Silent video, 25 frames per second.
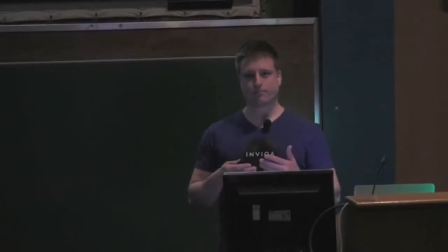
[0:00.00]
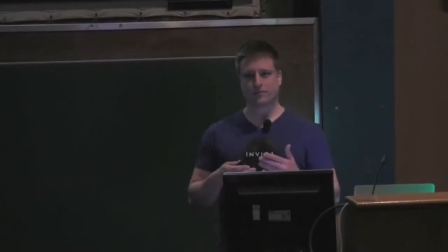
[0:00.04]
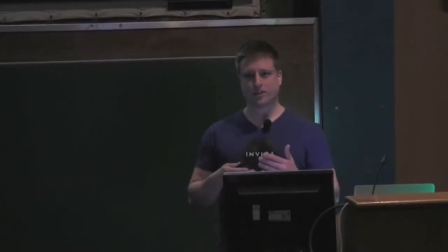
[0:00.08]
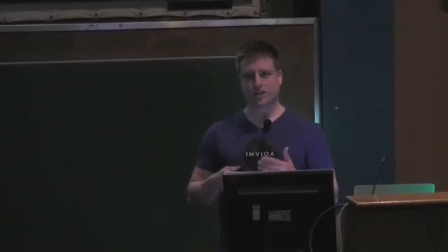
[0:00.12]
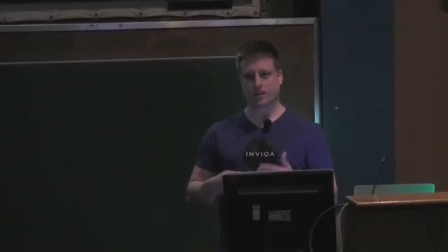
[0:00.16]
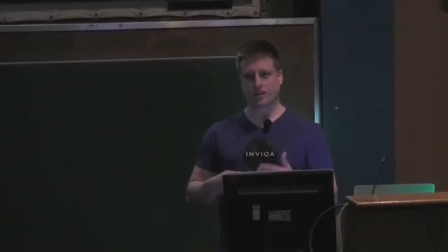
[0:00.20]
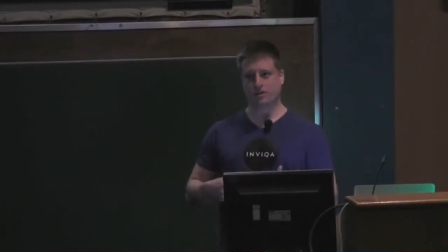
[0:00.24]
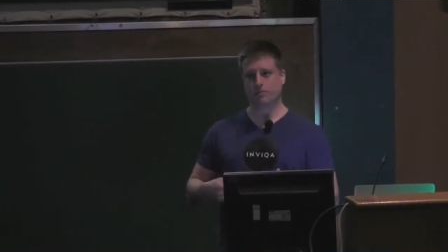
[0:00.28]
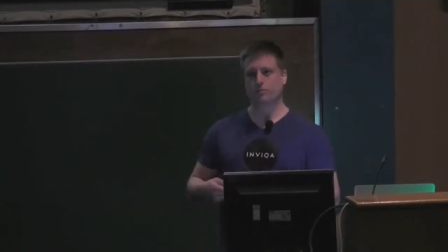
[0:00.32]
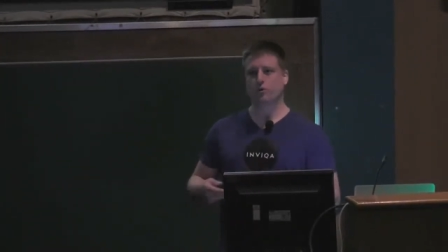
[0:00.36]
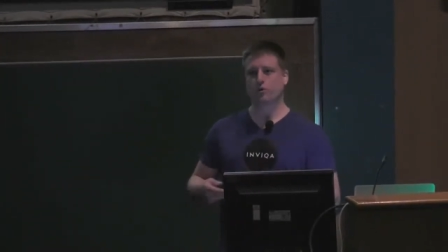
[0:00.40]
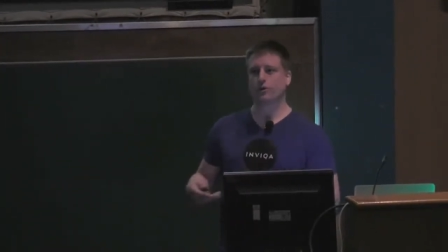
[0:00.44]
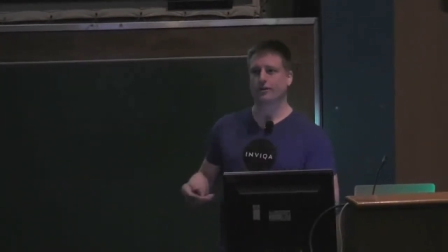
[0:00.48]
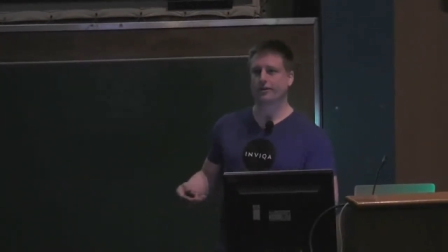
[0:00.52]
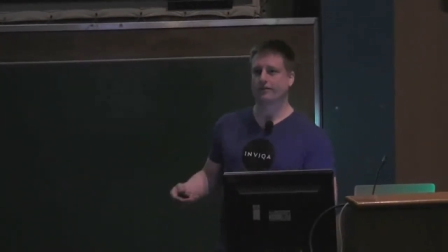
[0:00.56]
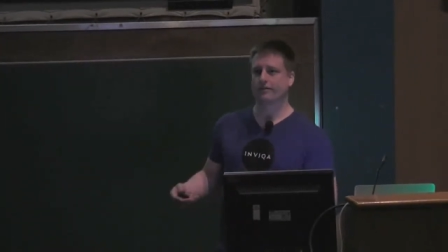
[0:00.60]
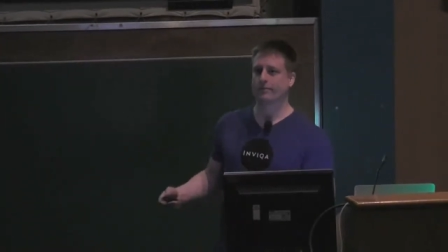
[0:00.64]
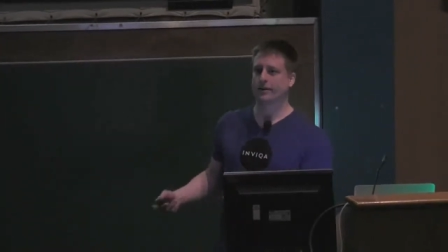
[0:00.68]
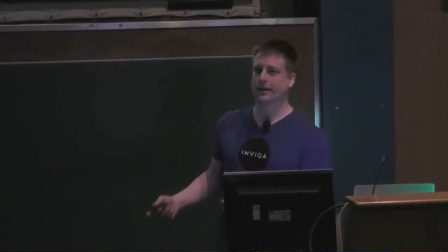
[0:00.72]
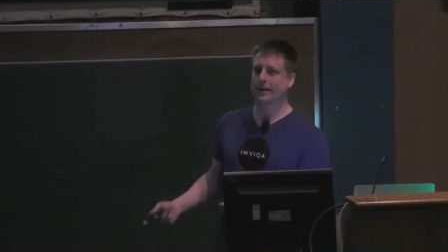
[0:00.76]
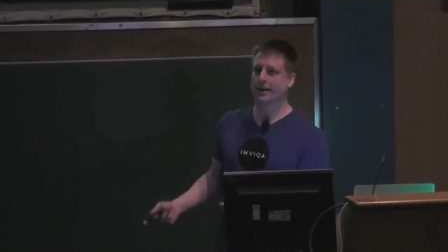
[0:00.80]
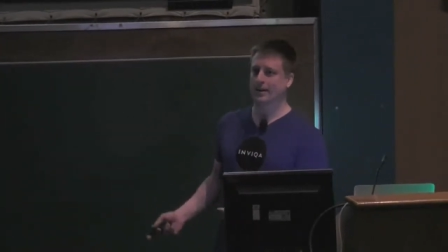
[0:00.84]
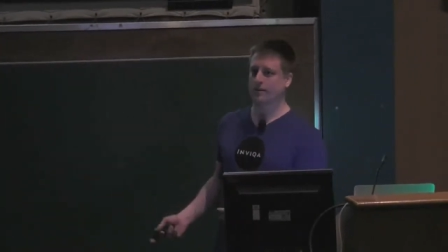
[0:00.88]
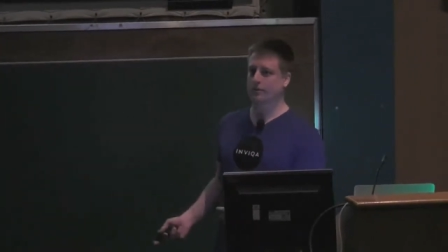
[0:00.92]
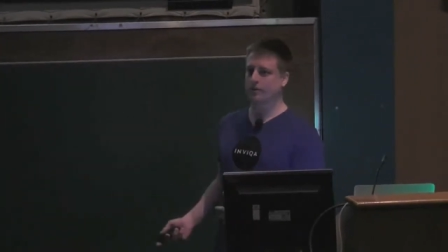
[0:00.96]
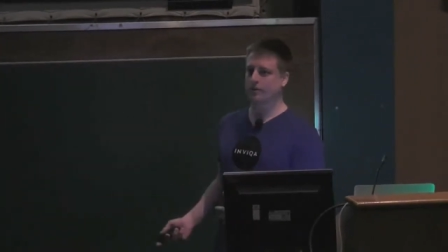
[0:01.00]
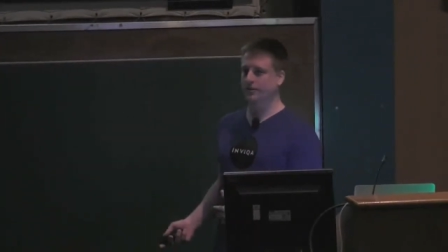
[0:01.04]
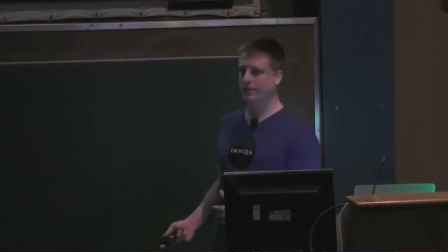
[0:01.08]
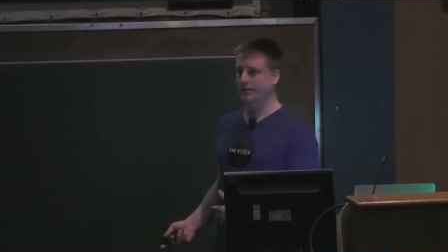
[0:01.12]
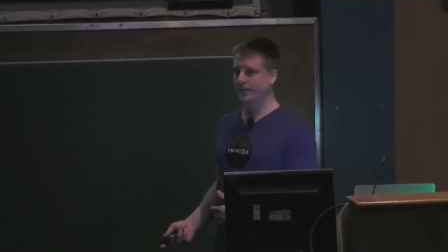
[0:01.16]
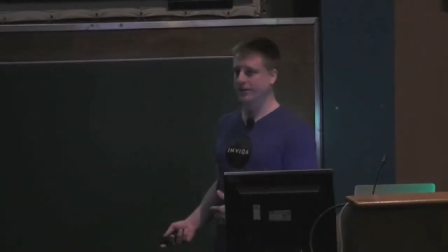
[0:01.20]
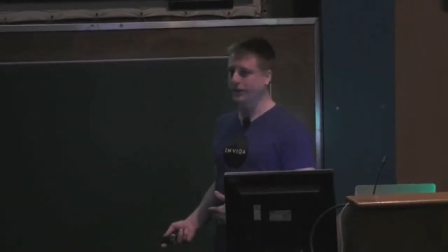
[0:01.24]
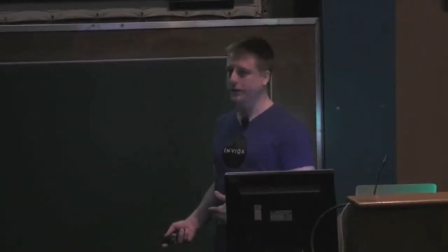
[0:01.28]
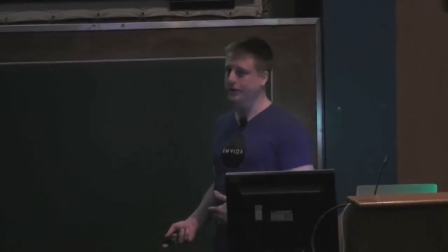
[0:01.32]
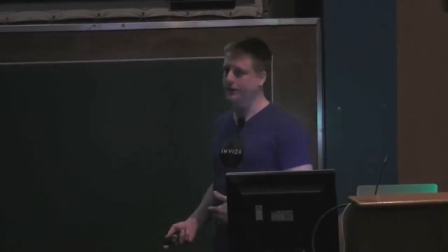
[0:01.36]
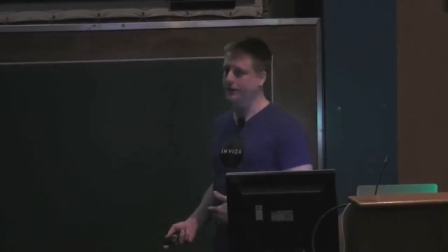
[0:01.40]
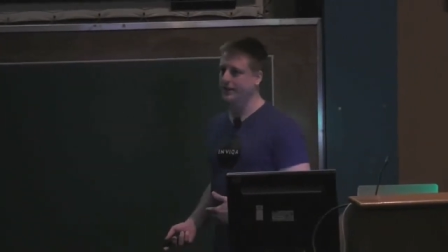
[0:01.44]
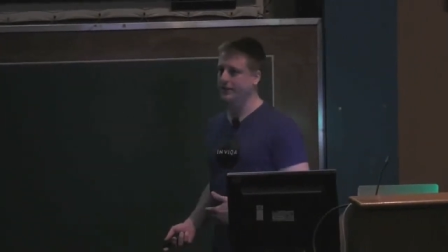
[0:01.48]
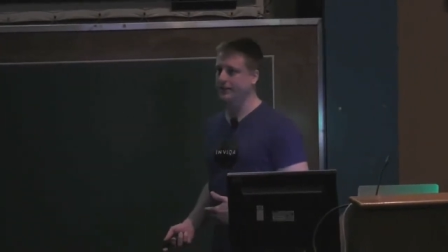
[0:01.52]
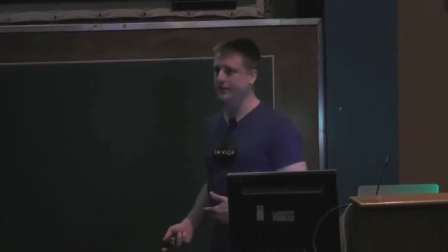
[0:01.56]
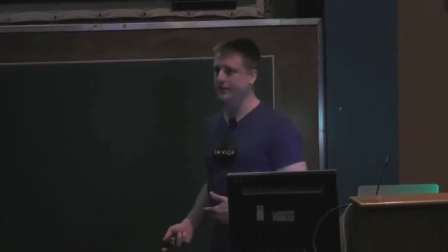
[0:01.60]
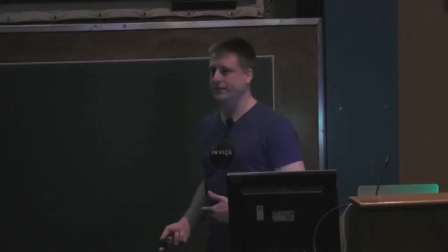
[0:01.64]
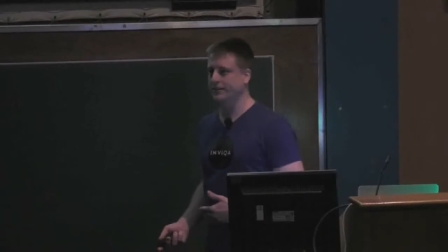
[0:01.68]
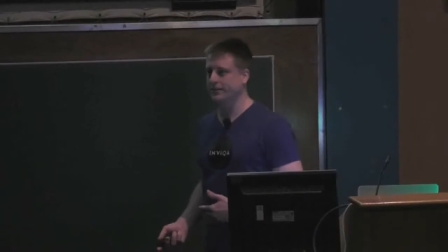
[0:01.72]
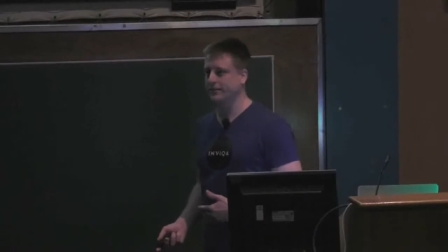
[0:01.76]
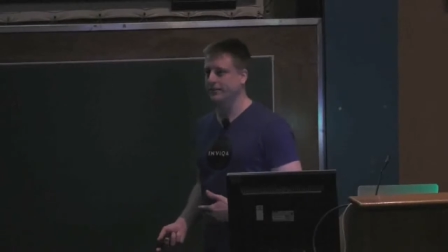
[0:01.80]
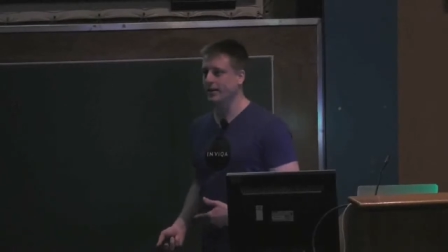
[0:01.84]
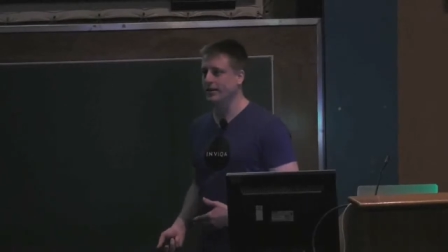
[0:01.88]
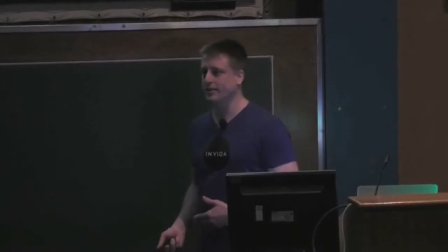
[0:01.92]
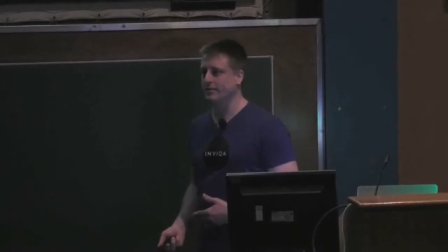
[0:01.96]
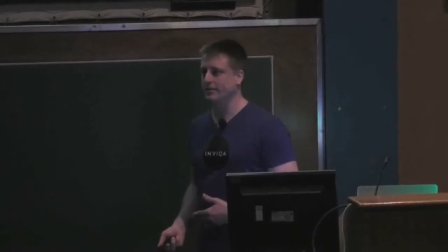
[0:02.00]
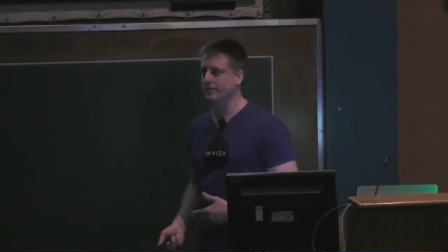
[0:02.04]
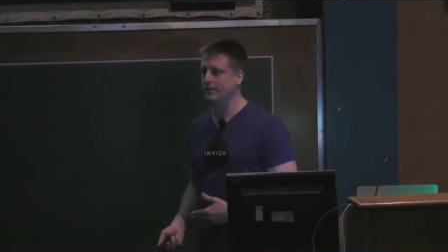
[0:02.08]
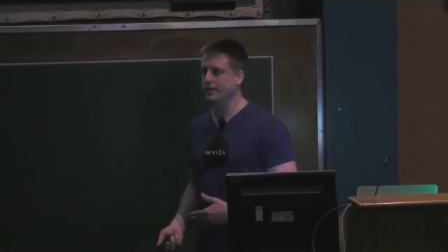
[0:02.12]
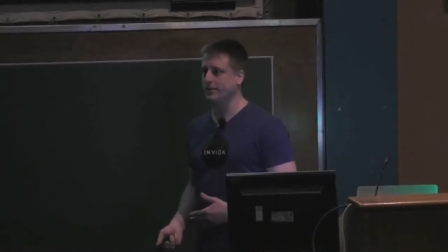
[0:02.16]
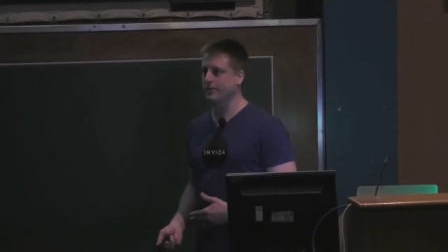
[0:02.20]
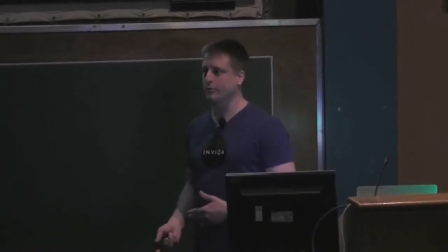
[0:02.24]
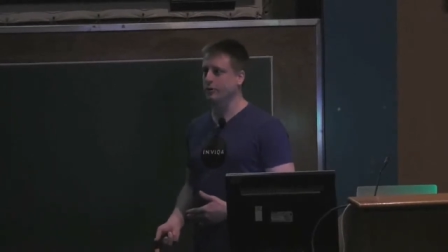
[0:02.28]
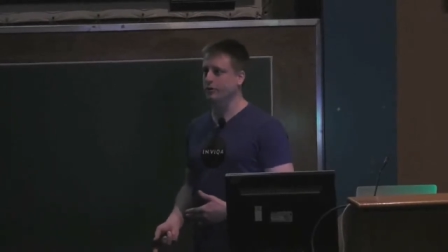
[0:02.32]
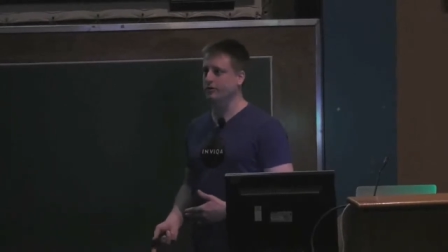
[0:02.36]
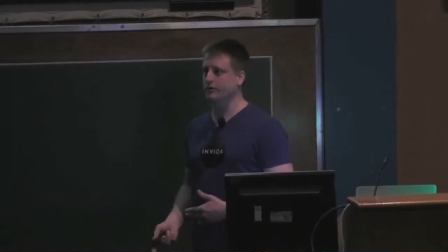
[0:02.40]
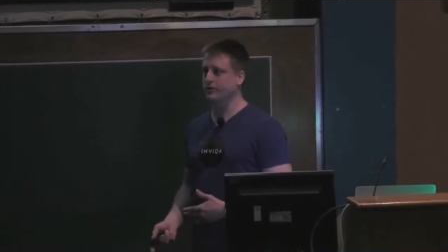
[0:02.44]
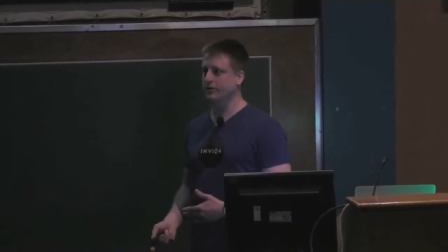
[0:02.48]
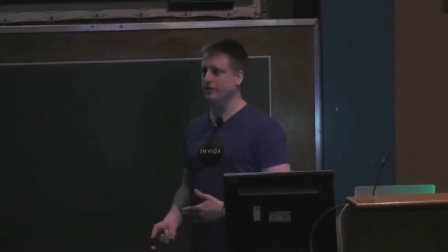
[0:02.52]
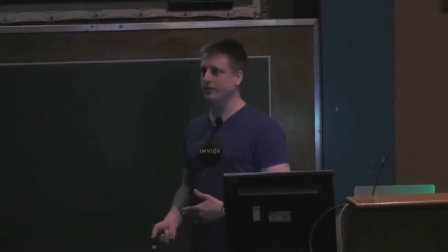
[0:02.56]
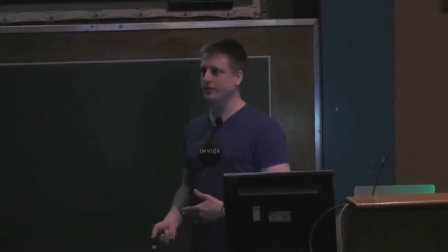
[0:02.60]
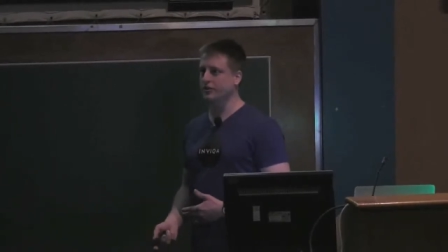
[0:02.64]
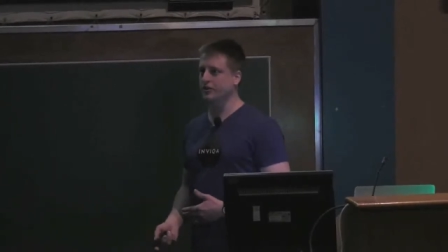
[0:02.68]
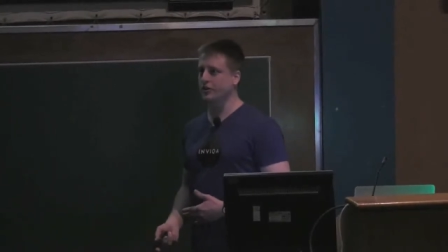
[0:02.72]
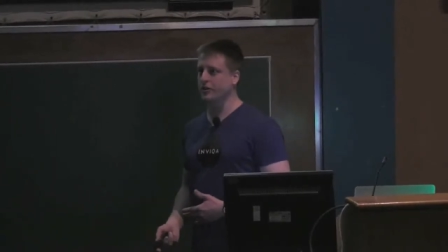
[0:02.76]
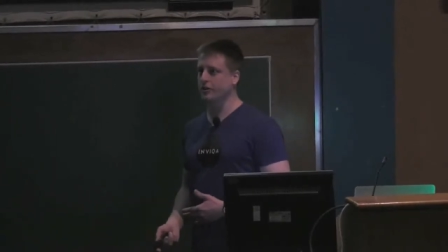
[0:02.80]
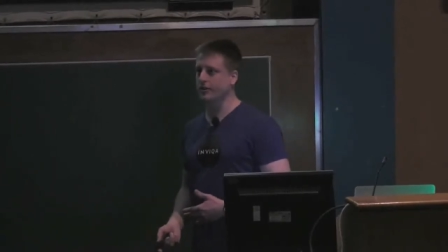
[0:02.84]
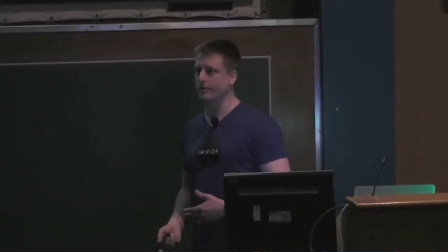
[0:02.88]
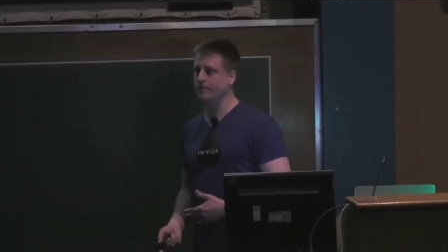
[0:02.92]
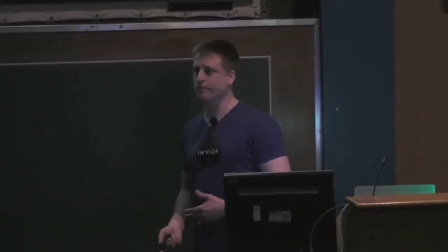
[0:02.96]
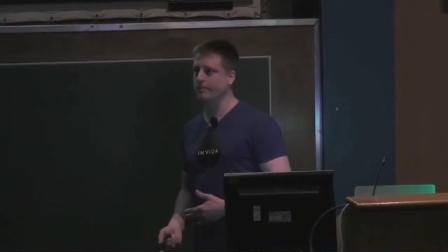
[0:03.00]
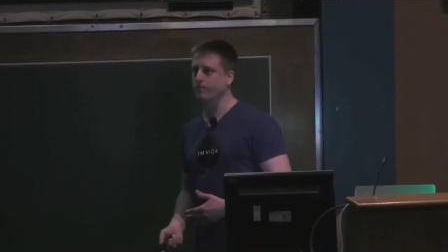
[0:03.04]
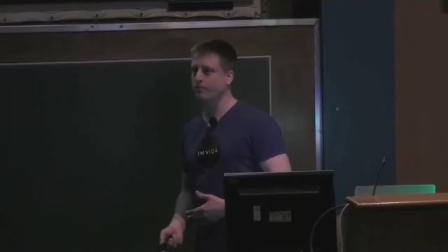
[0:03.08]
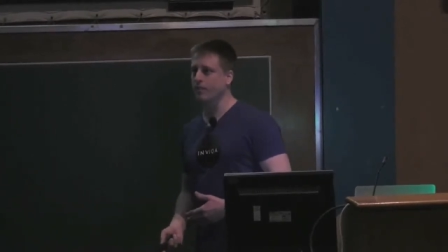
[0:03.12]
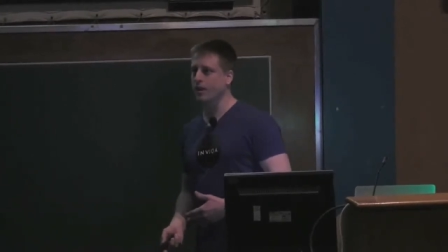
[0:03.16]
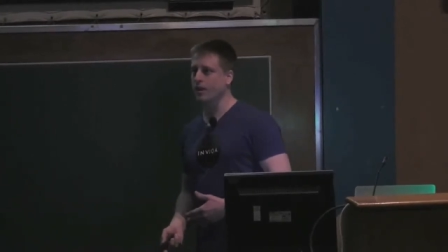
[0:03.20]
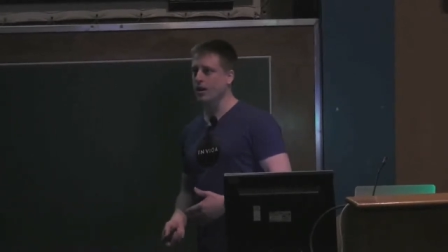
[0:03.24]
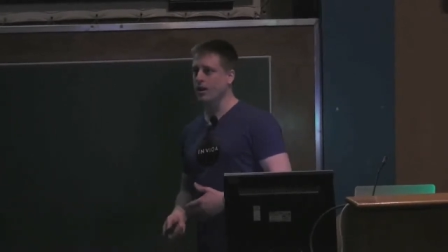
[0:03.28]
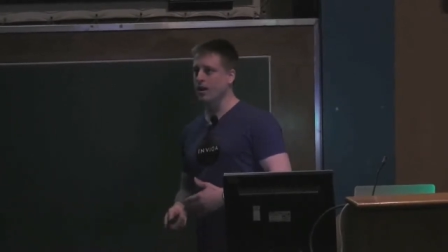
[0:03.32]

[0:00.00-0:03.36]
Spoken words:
to the point of being able to use it successfully most of the time,